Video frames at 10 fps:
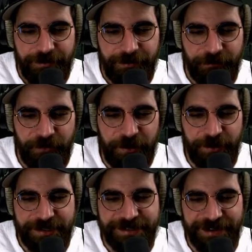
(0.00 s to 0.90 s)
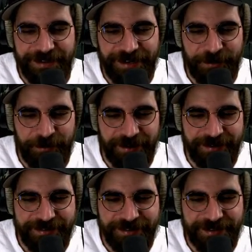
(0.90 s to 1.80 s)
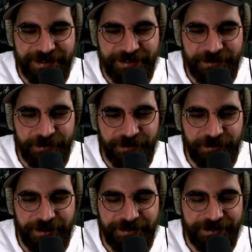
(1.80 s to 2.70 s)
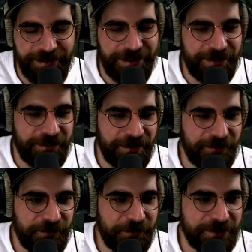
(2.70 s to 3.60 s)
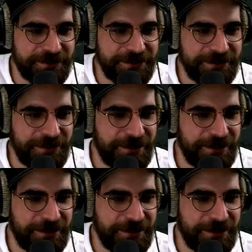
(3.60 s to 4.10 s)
Very exciting gameplay, says Heticula Grand. Yeah, thank you very much.